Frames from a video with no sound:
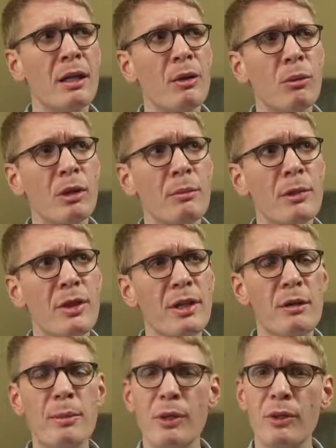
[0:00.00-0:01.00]
Well, I mean, think
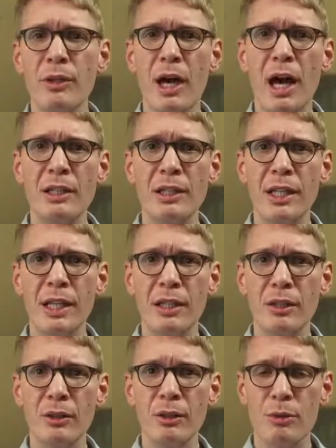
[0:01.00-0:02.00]
about the holiday
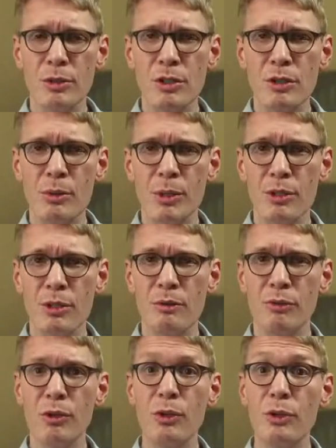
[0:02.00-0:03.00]
in the Christian tradition
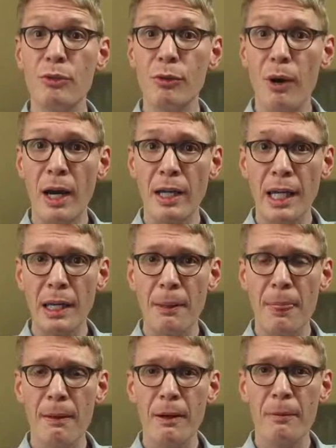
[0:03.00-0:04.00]
of Good Friday,
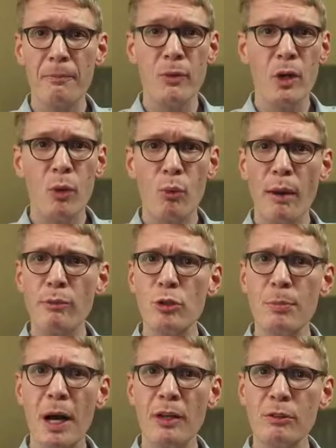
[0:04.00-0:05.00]
right? Why would you
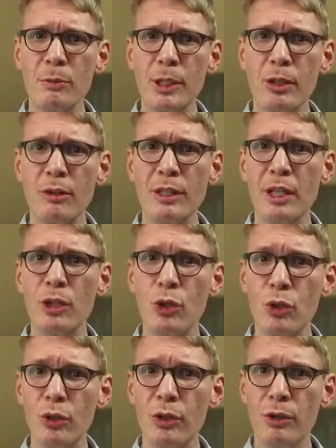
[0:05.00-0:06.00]
possibly call it
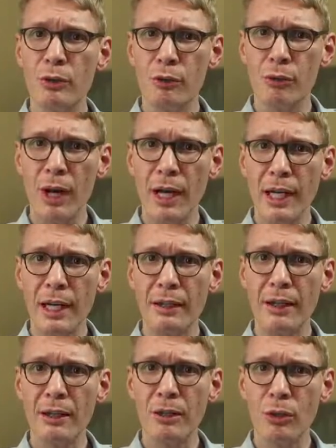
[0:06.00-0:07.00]
Good Friday?
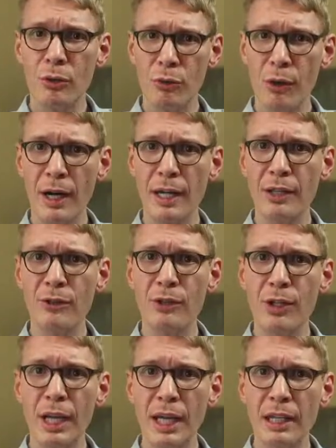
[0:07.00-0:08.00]
Good Friday is the
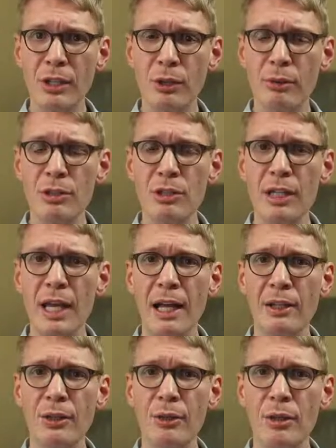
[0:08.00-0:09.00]
day in the Christian
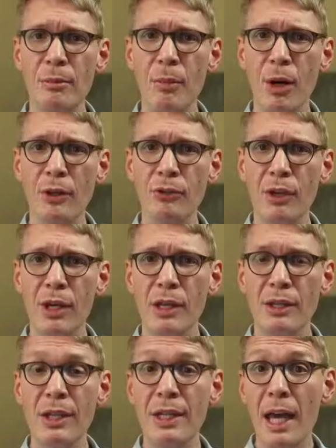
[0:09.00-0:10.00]
calendar that marks
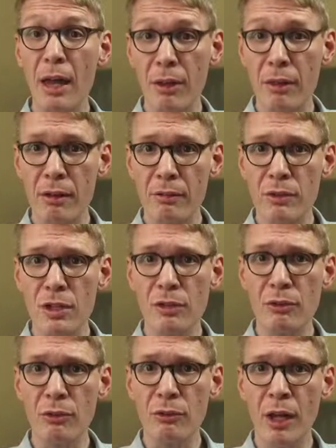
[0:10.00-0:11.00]
the death of
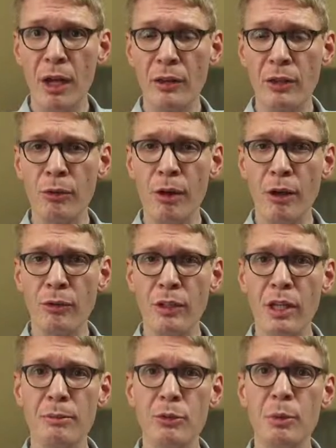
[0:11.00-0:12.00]
Jesus on the cross. It
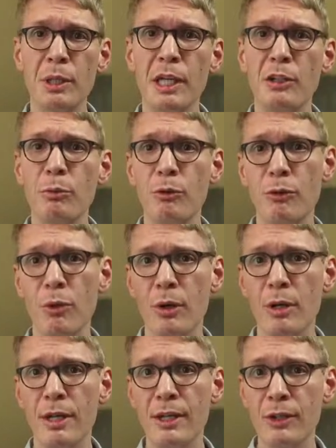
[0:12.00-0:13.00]
comes 3 days before
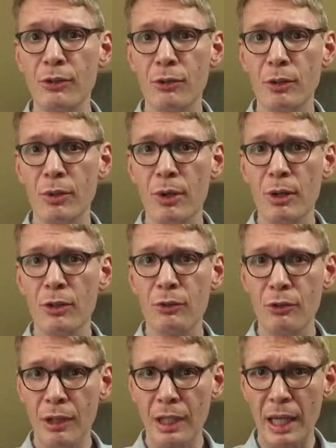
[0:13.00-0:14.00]
Easter
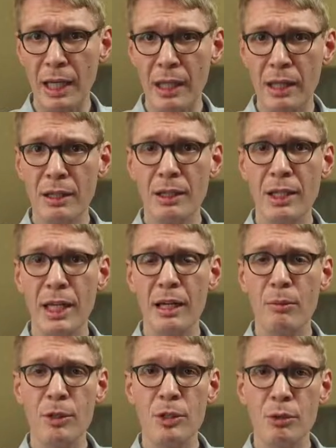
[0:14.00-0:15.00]
Sunday, the day on
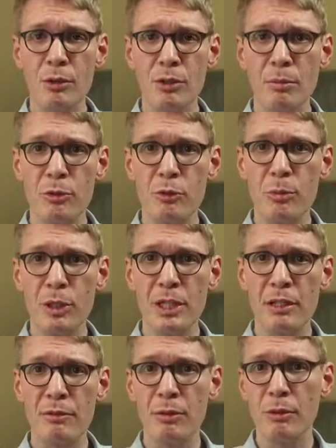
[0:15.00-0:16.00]
which Christians
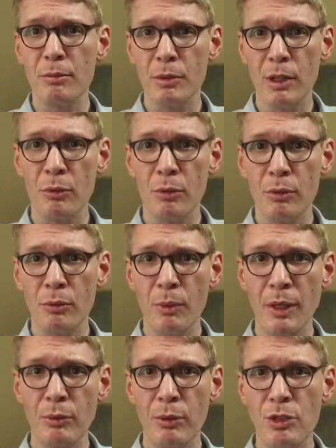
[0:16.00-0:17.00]
believe, or
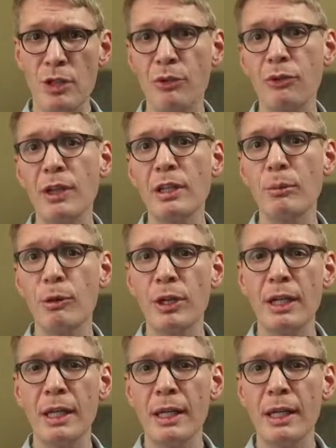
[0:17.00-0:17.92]
when Christians celebrate